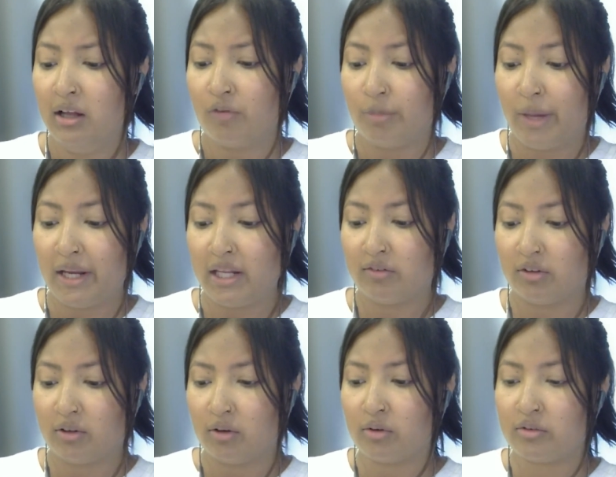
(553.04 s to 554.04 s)
for many of the
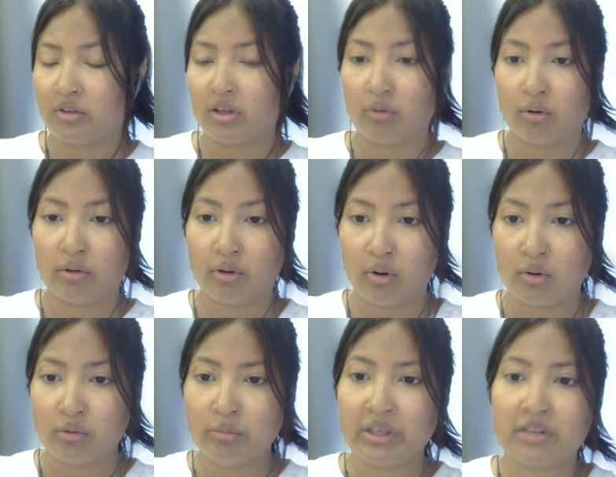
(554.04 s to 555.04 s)
locals, they grow their
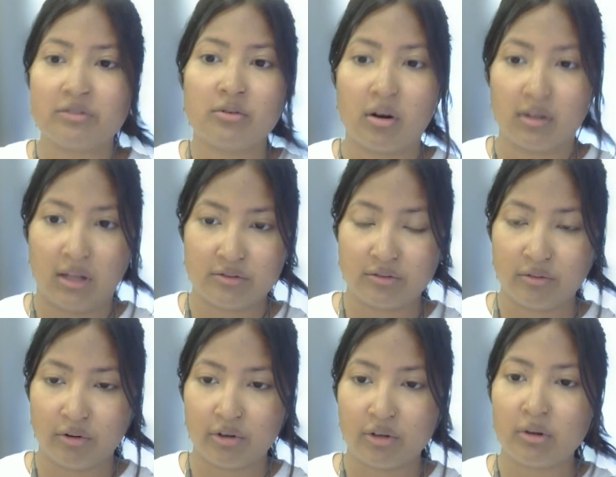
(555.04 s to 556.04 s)
own, because you are allowed to
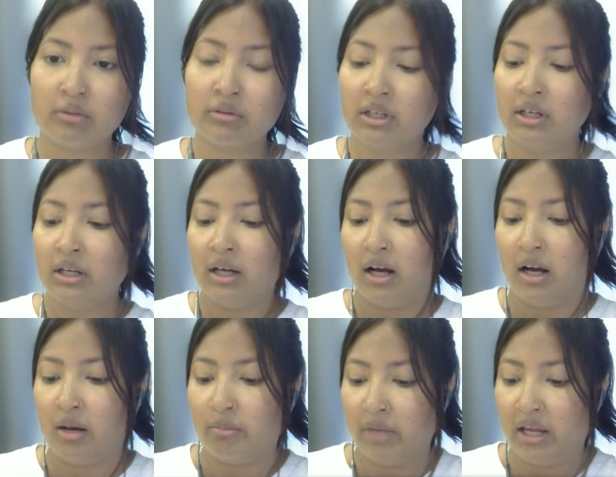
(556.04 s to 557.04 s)
grow your own.
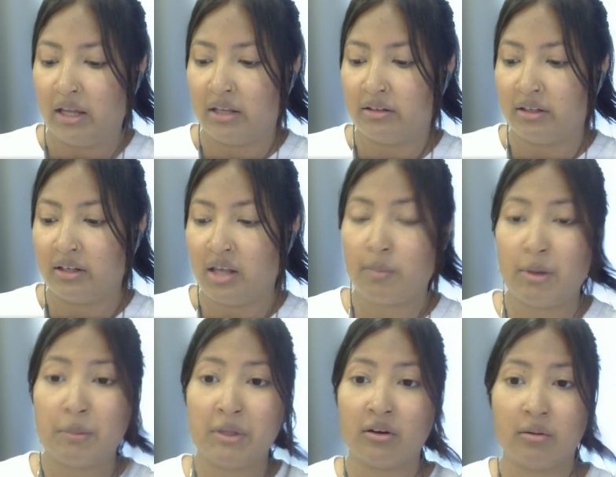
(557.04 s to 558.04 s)
And yeah,
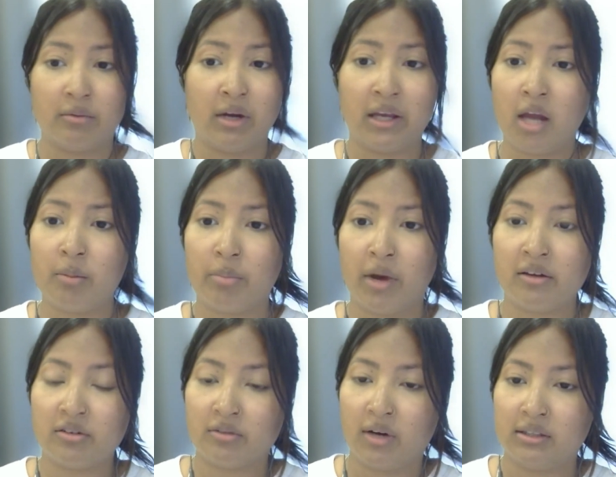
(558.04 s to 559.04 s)
maybe they're, again,
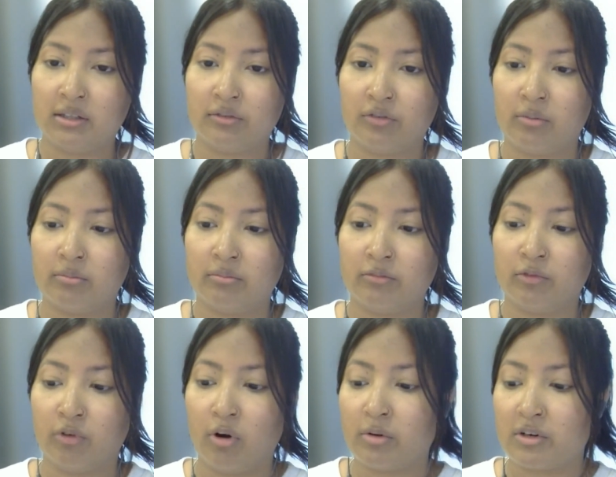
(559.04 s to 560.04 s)
buying directly from
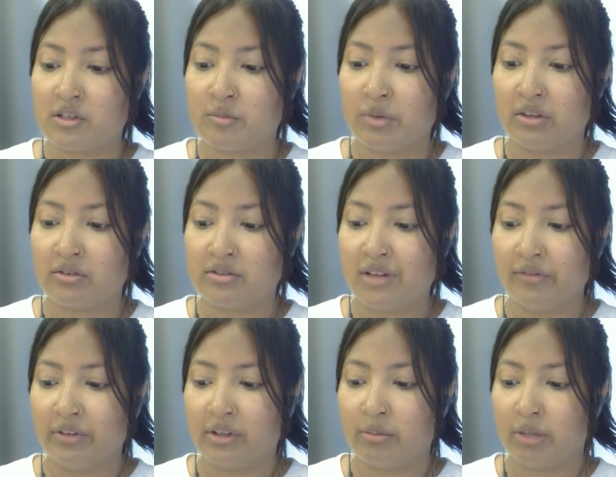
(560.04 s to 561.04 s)
growers, but there's
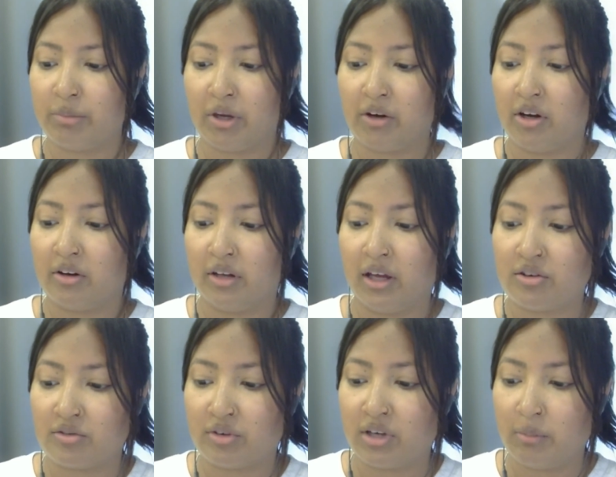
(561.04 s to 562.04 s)
definitely a big barrier to
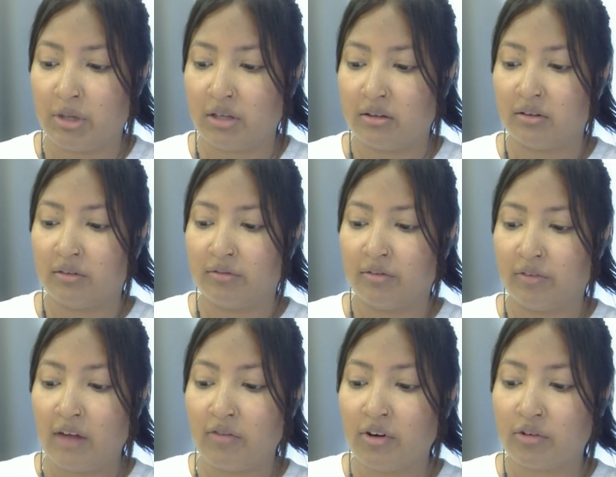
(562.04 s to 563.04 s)
entry. I mean,
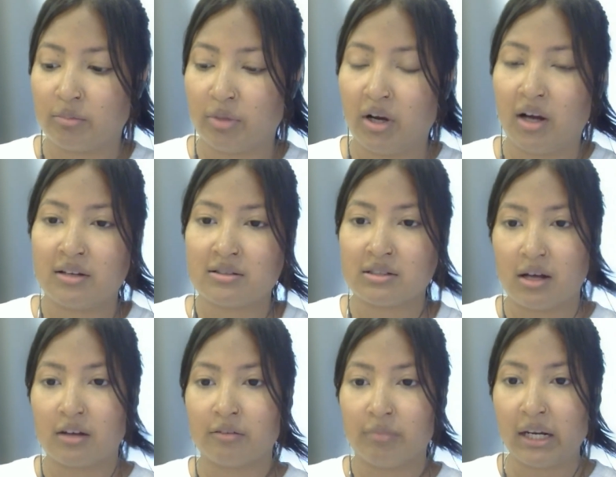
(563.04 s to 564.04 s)
500 baht is a
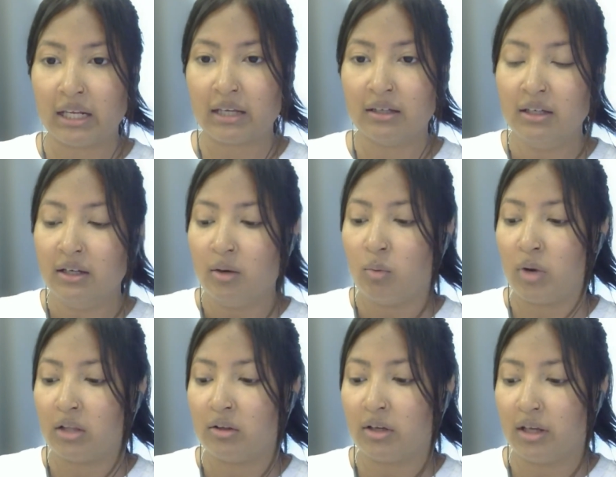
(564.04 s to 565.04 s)
lot of money. When
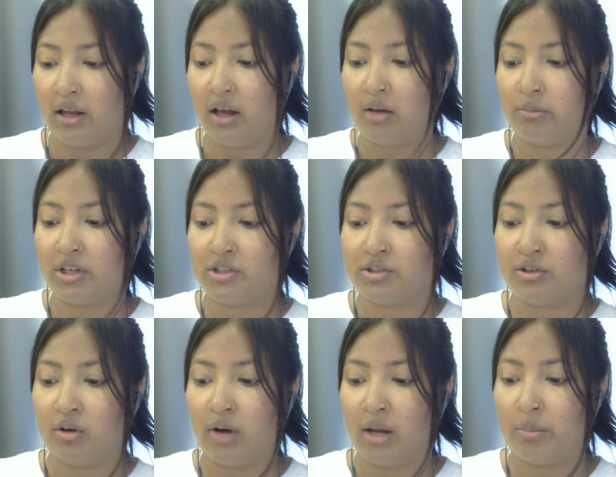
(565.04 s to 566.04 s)
I look at how much,
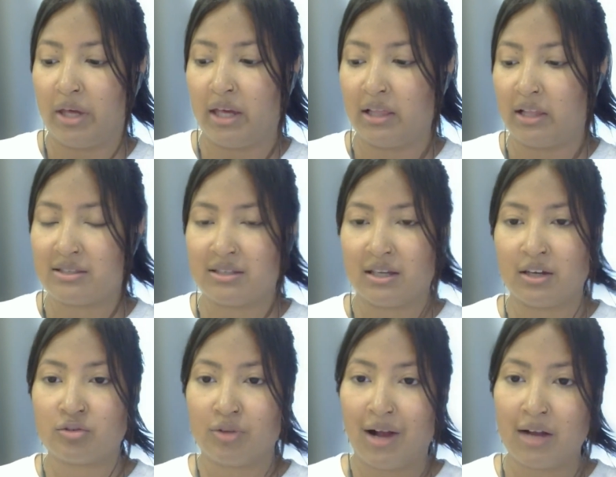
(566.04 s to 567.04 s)
I pay, let's say, a
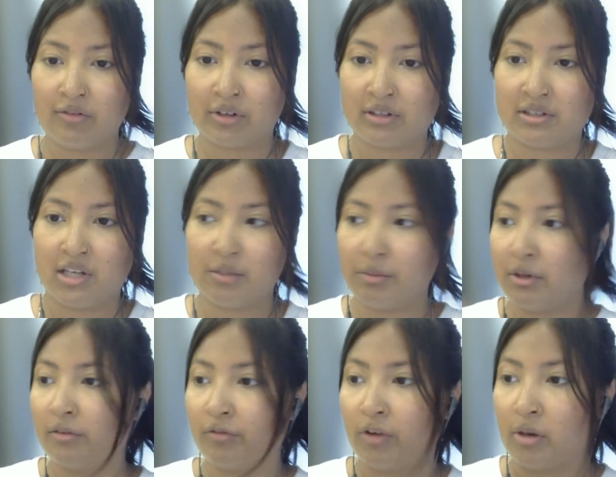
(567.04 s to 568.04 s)
driver to take
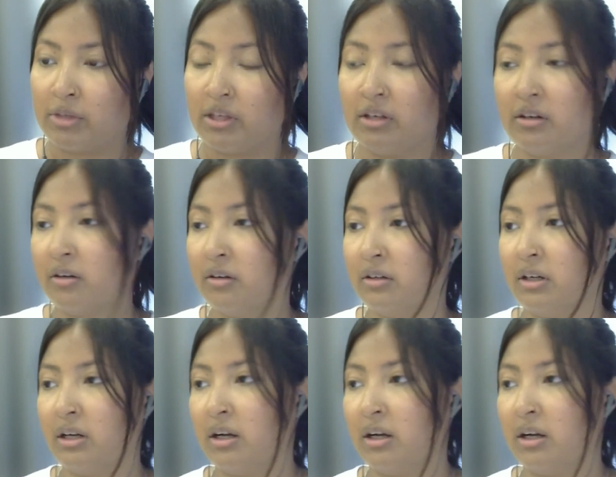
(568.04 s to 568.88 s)
me from here,